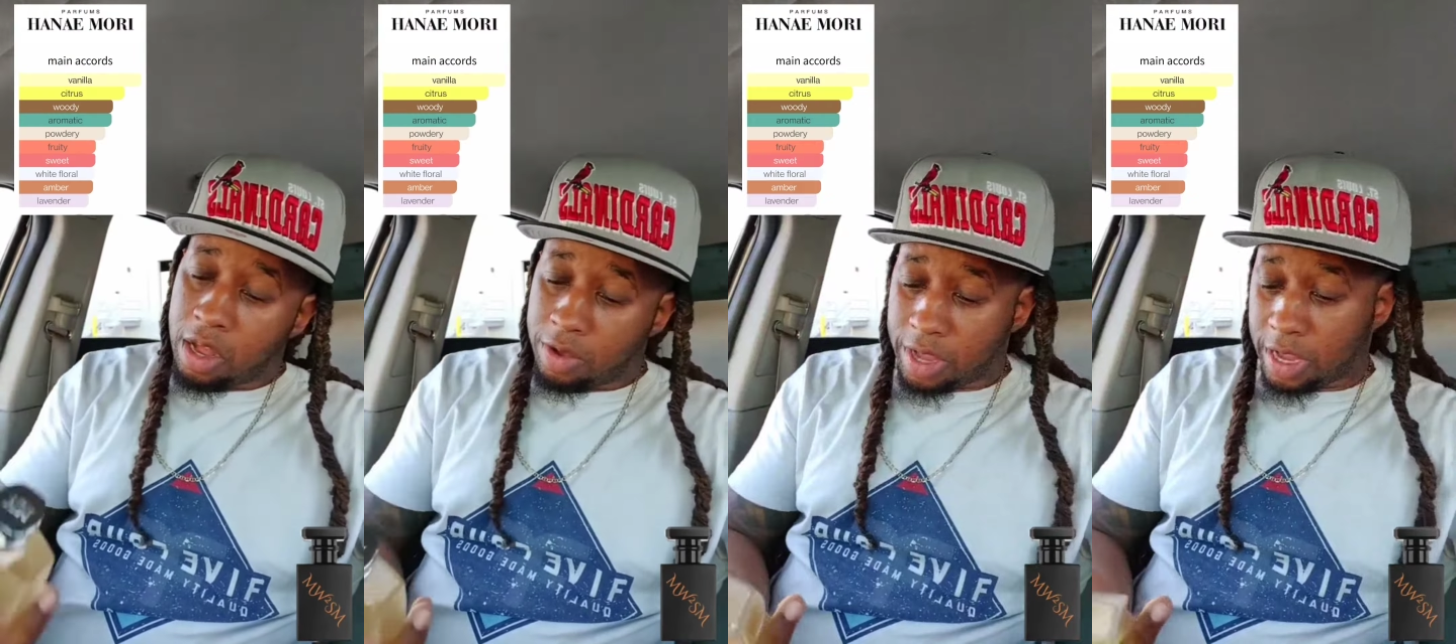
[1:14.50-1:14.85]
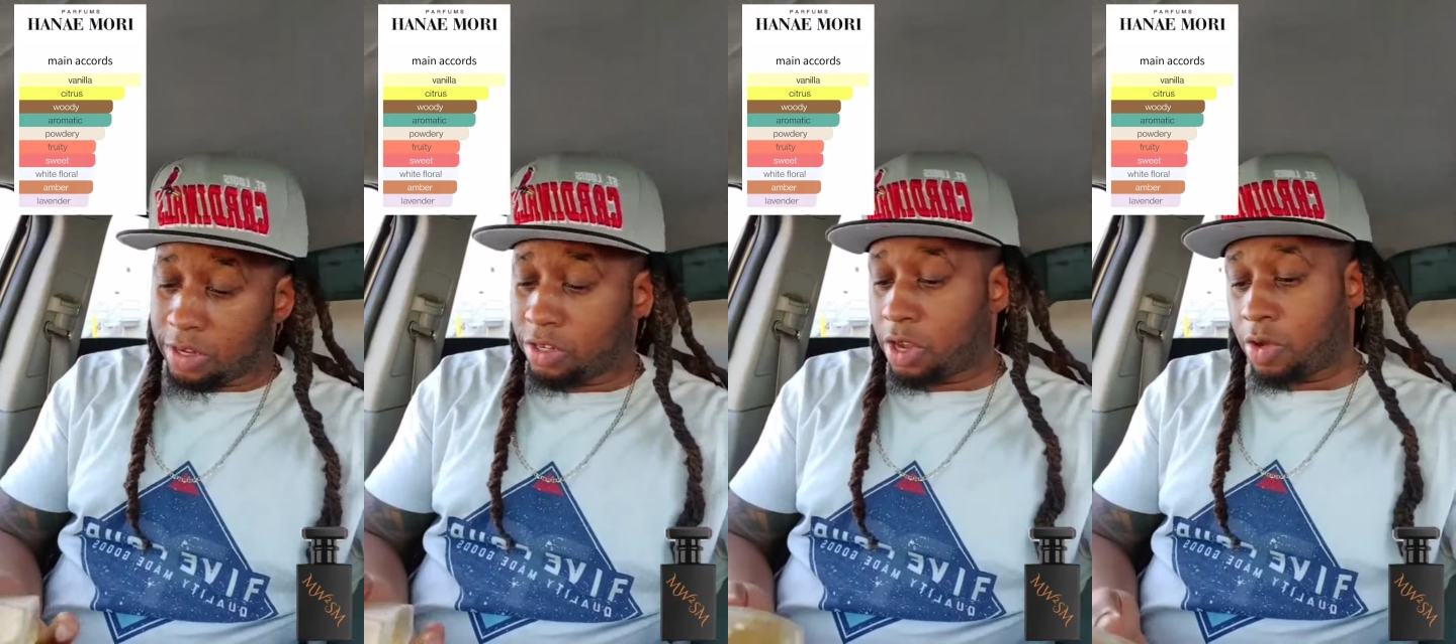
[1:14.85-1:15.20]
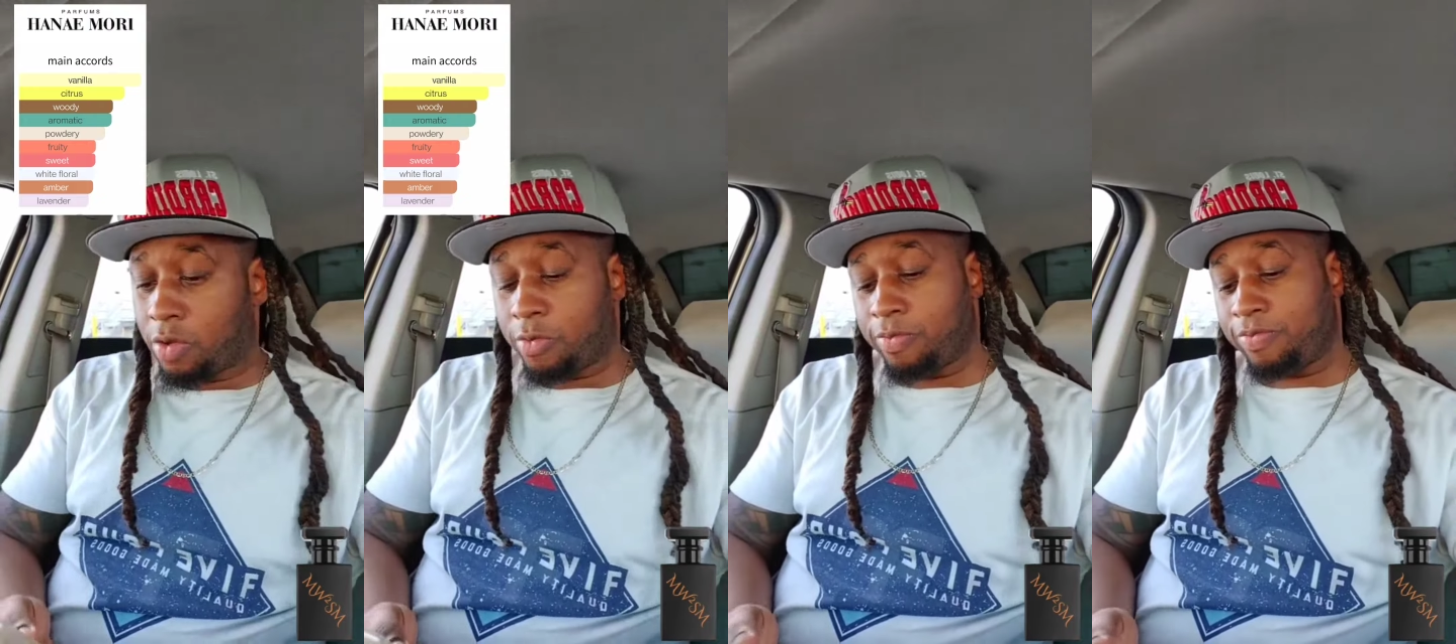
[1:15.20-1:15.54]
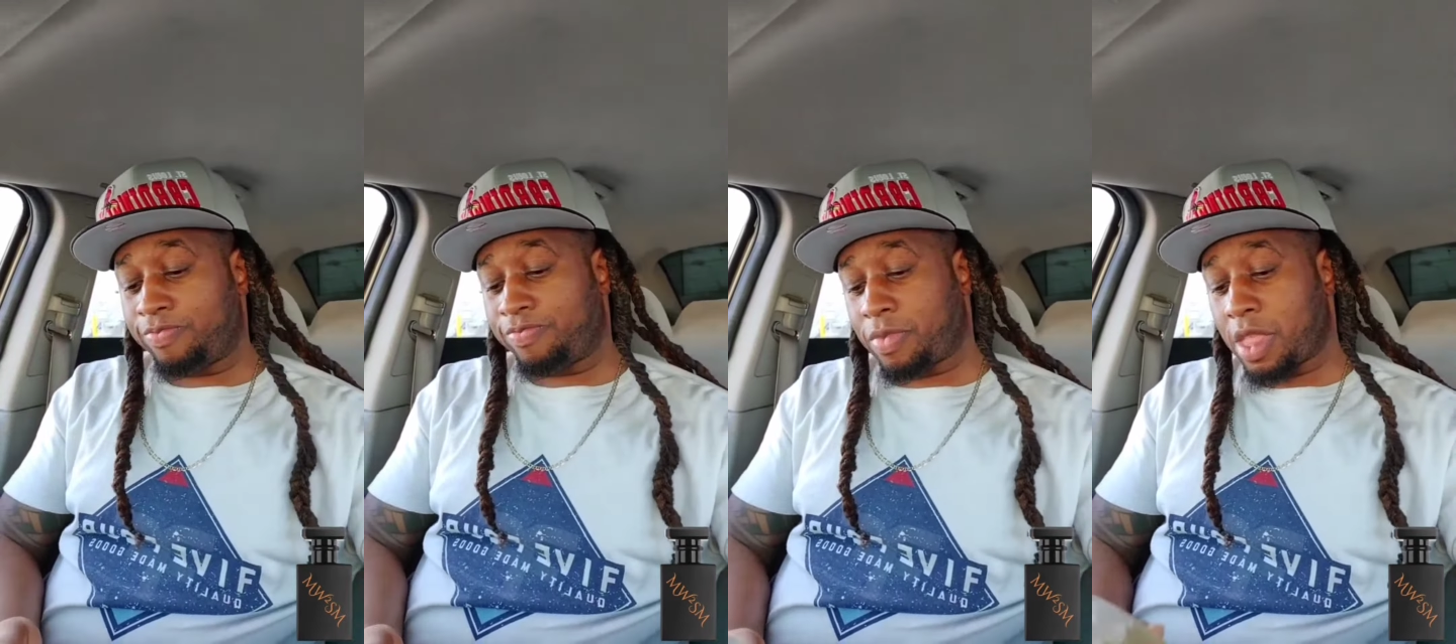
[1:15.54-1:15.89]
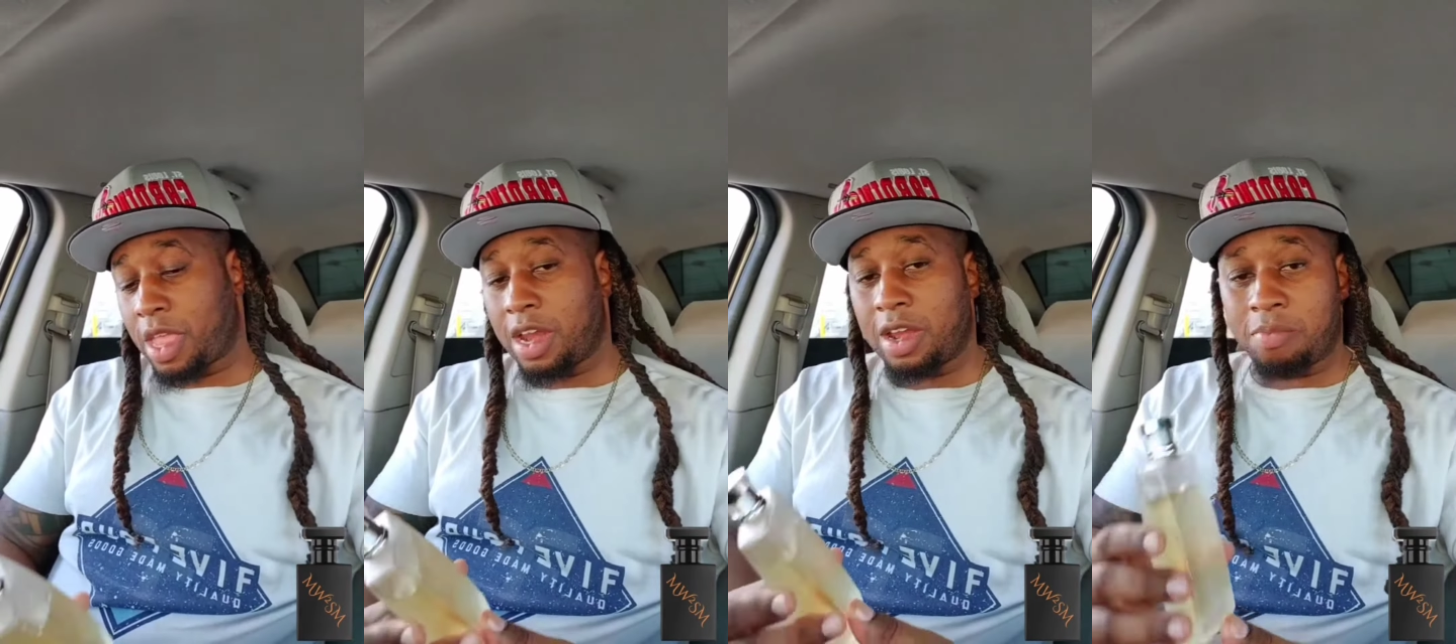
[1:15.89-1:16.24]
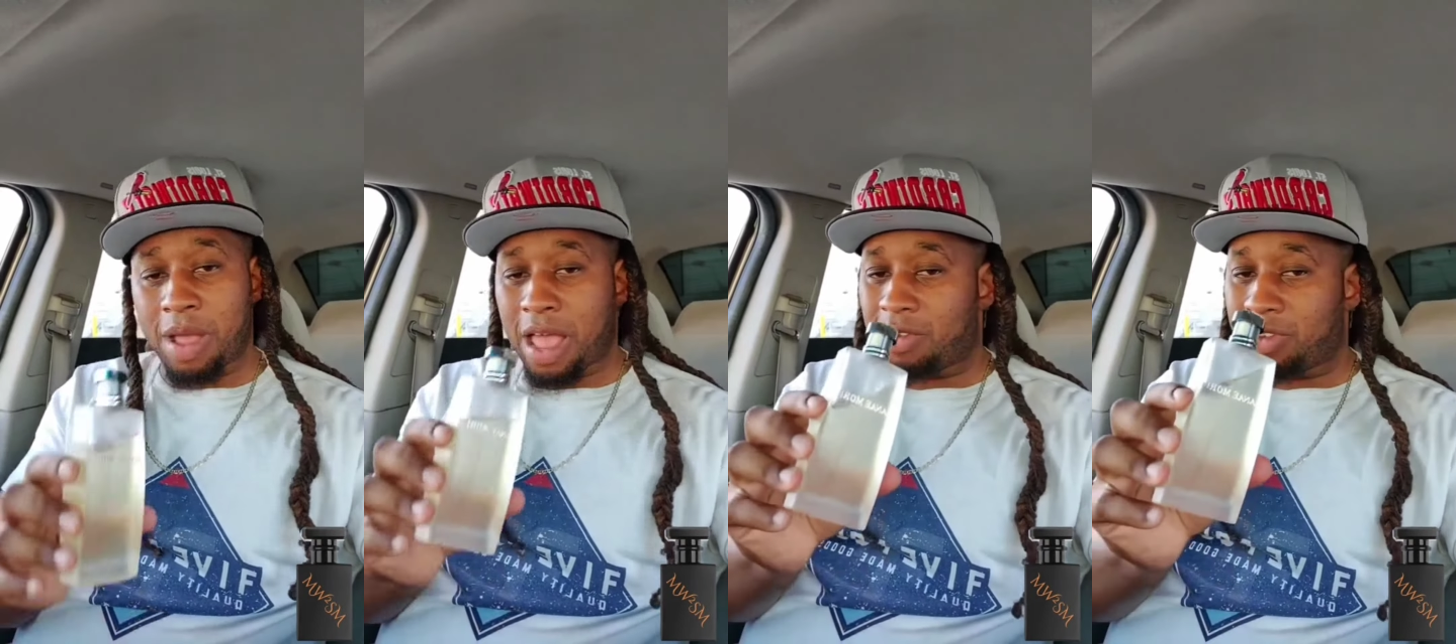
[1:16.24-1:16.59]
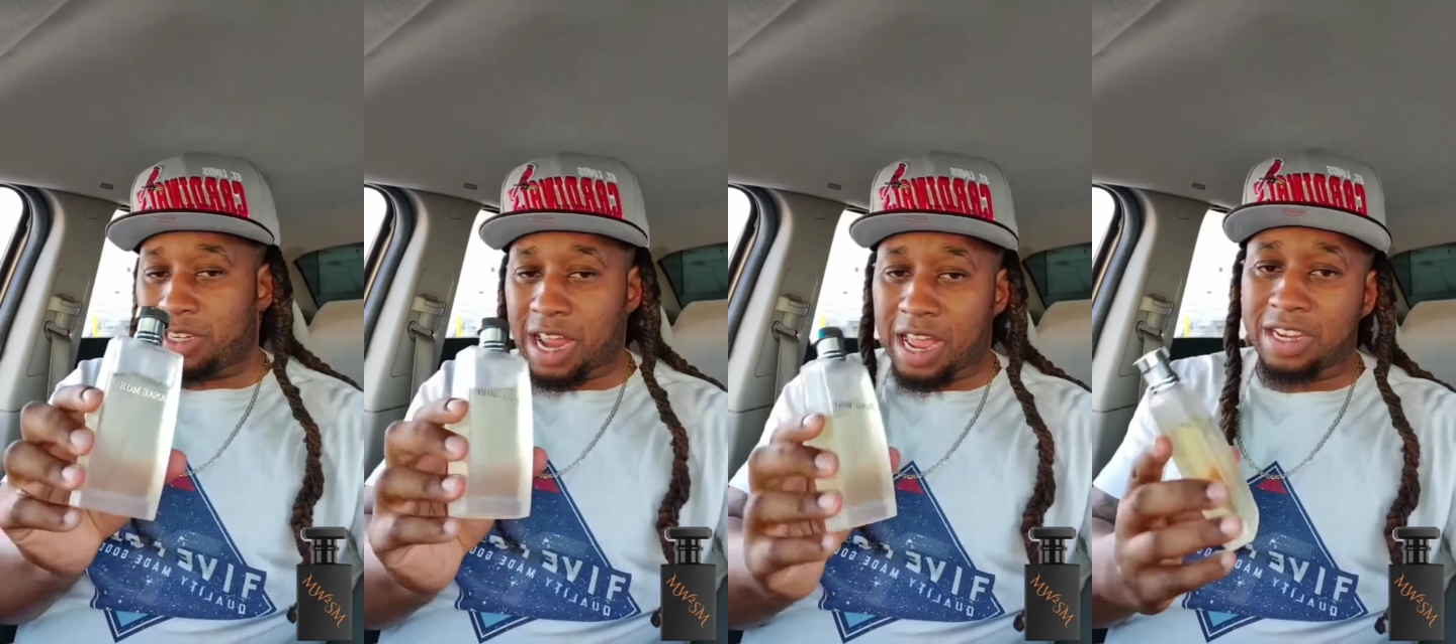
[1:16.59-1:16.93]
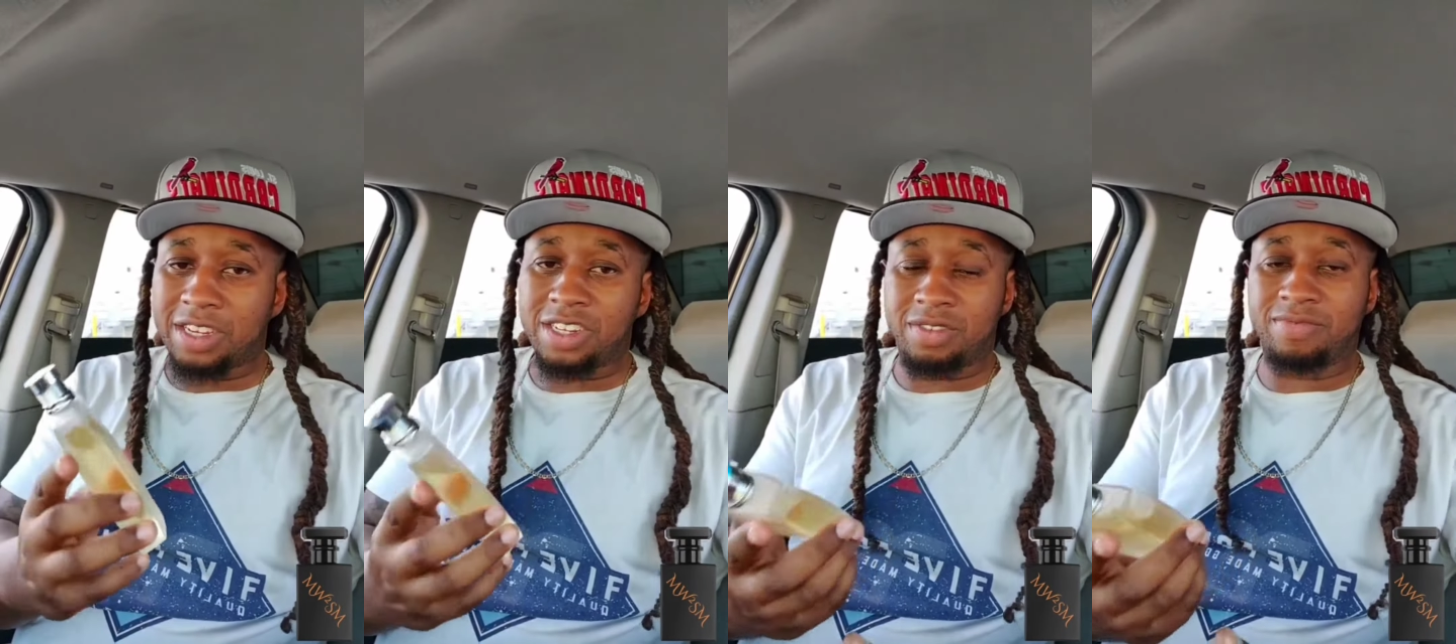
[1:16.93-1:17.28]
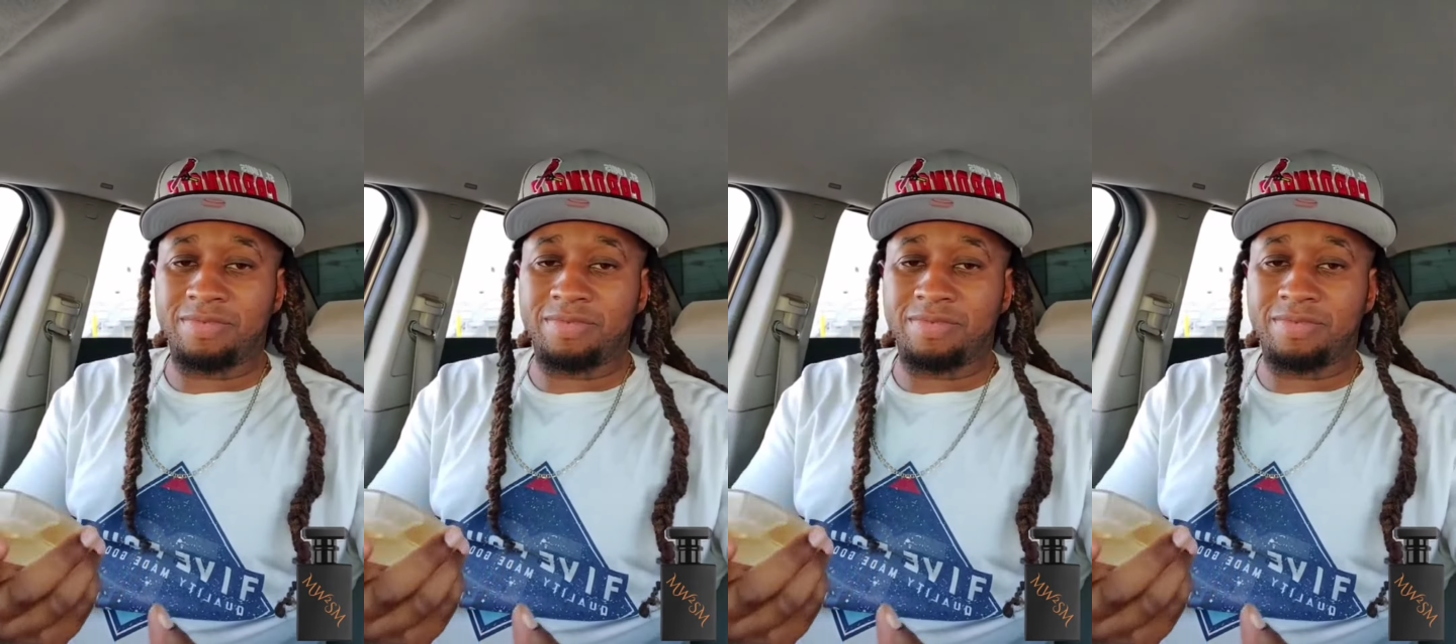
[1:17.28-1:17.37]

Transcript: Okay, so the bottle is nice.